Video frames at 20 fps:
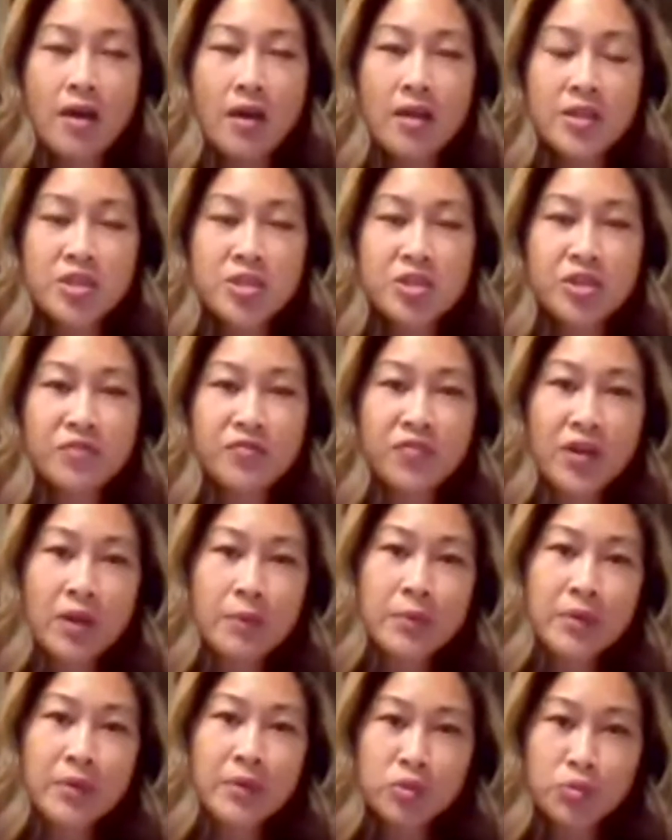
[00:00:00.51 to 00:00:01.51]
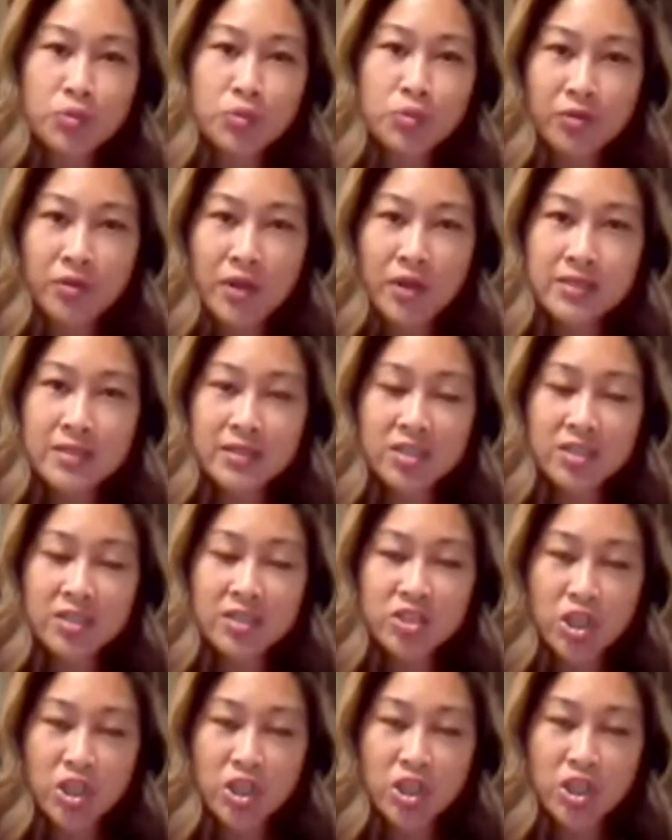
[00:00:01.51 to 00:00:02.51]
and you can find me on Twitter as
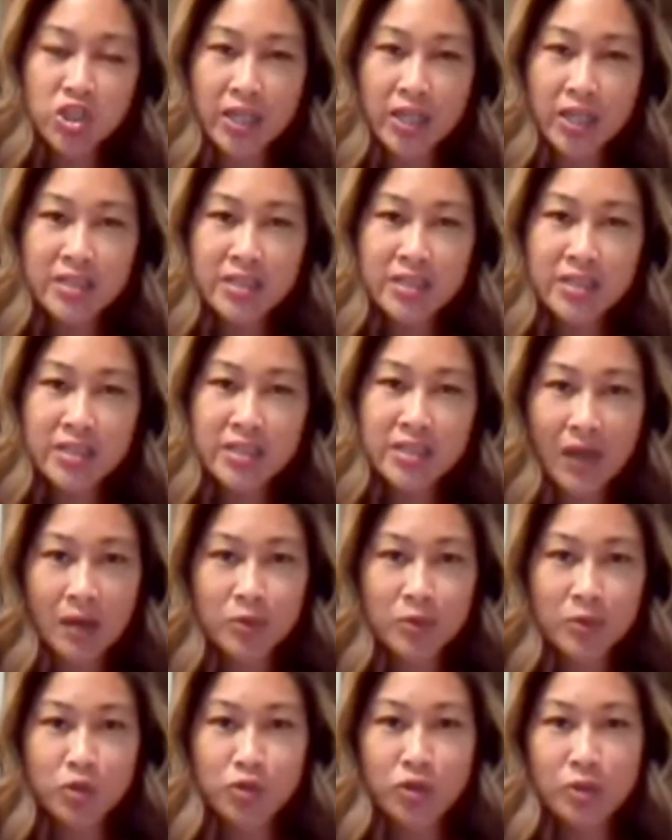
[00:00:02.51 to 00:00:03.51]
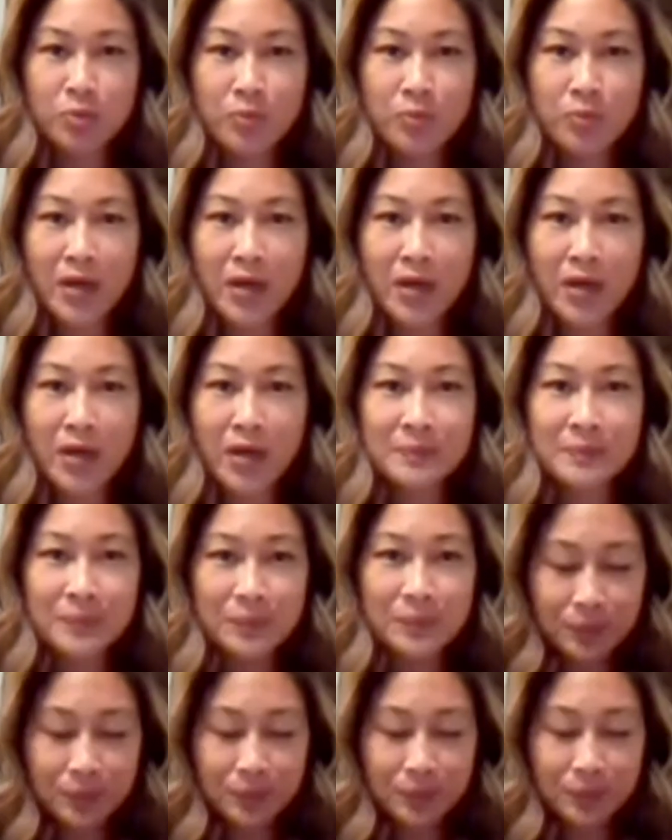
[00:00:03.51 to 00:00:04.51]
Exchange Goddess. I'm joined
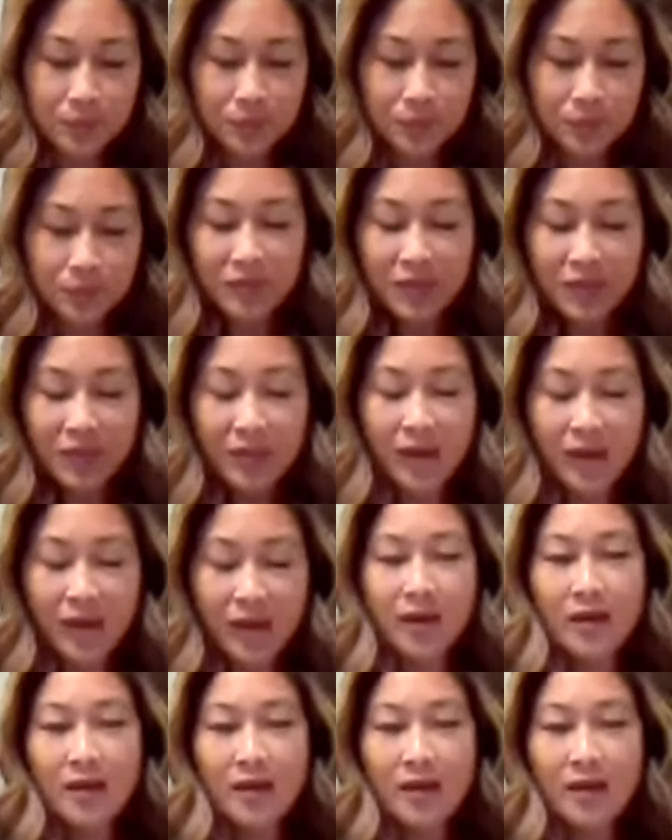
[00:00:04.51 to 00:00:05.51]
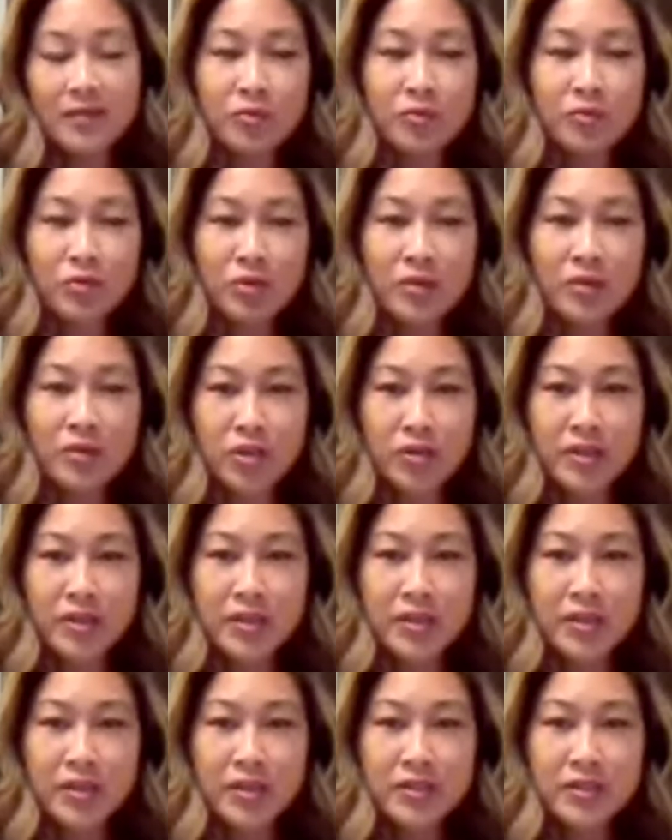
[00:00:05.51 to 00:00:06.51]
by another one of our
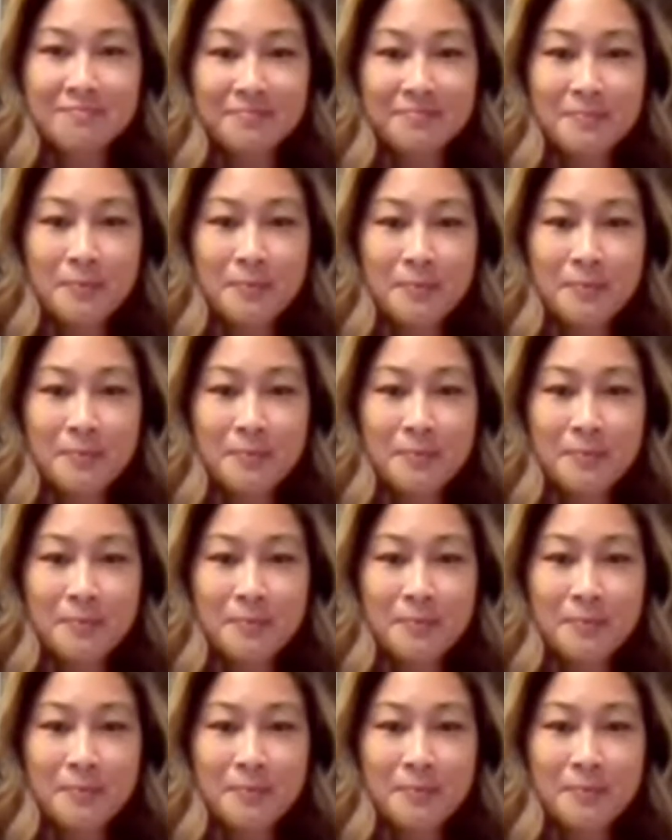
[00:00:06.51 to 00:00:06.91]
co-hosts.